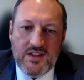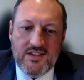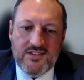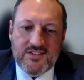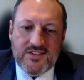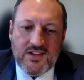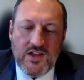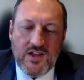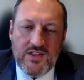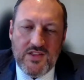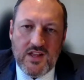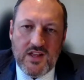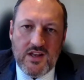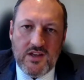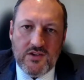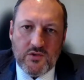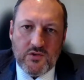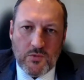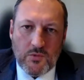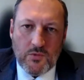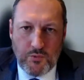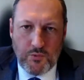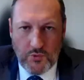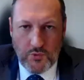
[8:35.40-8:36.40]
so that it
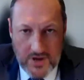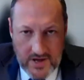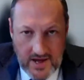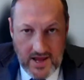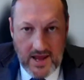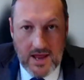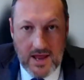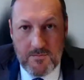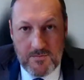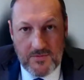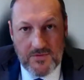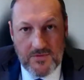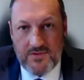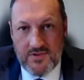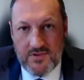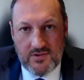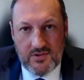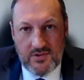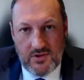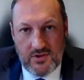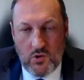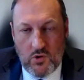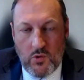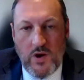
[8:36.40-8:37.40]
sort of preempts
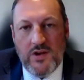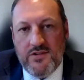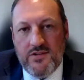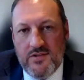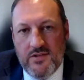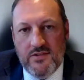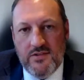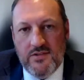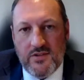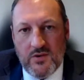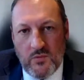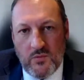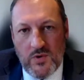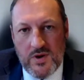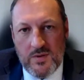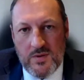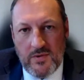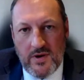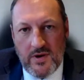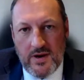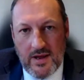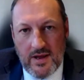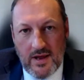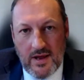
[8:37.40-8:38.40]
the questions that we
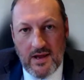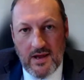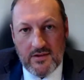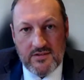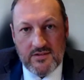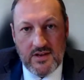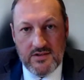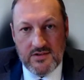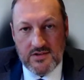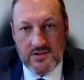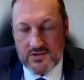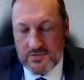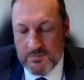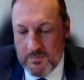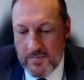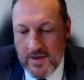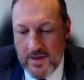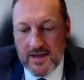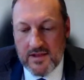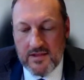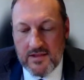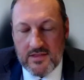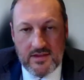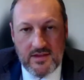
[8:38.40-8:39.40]
might ask and just
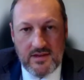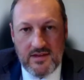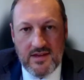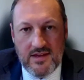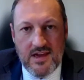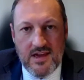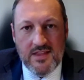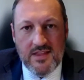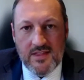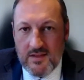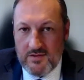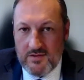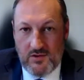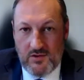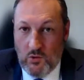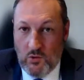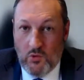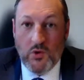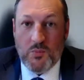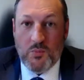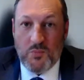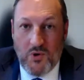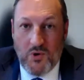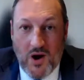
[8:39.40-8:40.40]
make the
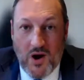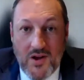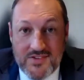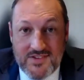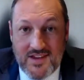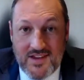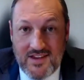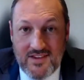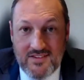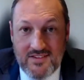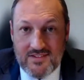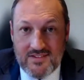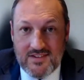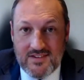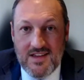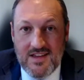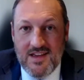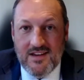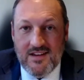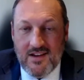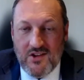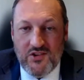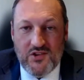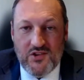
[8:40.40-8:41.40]
audit process
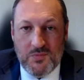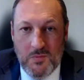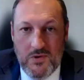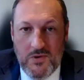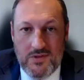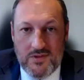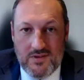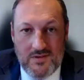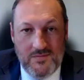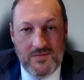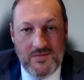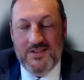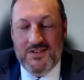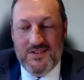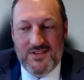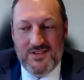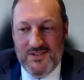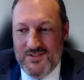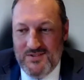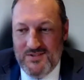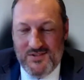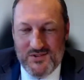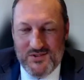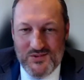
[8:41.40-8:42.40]
go smoother. I mean,
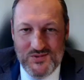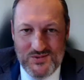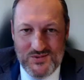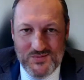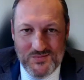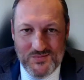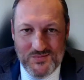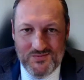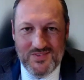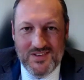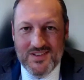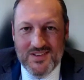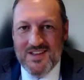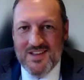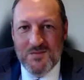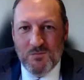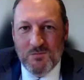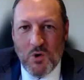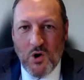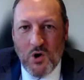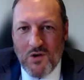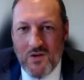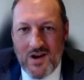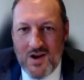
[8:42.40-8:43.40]
to
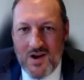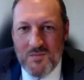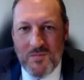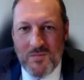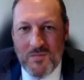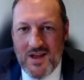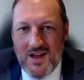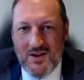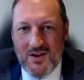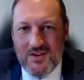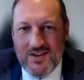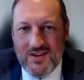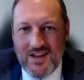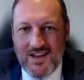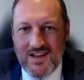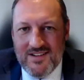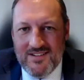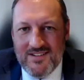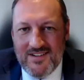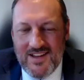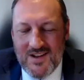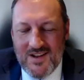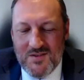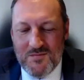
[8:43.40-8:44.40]
borrow
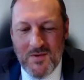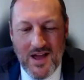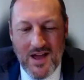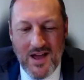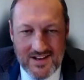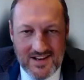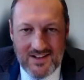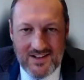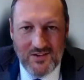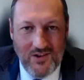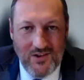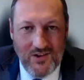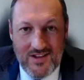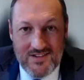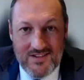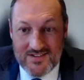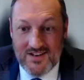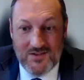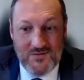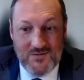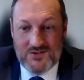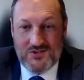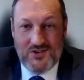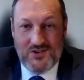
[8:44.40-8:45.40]
our marketing lines,
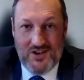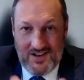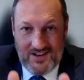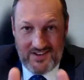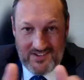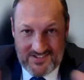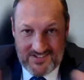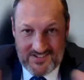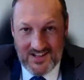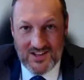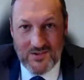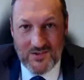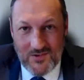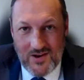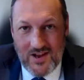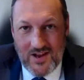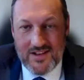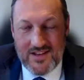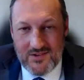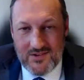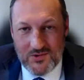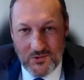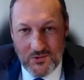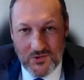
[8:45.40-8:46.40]
we're trying to
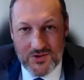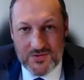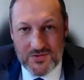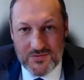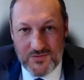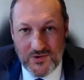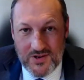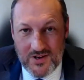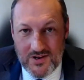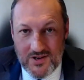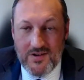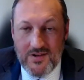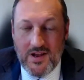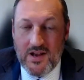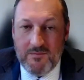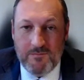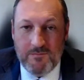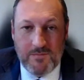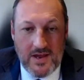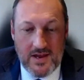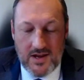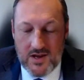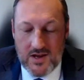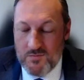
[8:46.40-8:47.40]
accelerate these audits for you
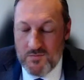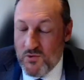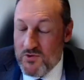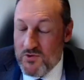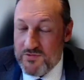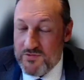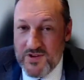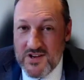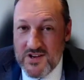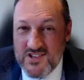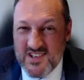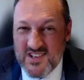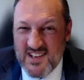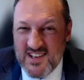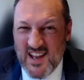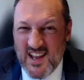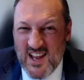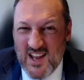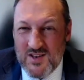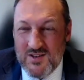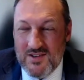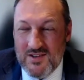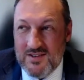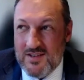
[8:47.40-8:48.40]
and make it more efficient
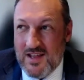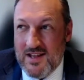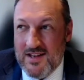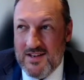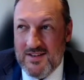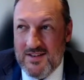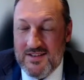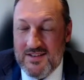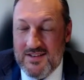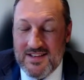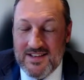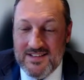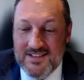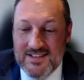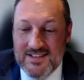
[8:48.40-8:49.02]
and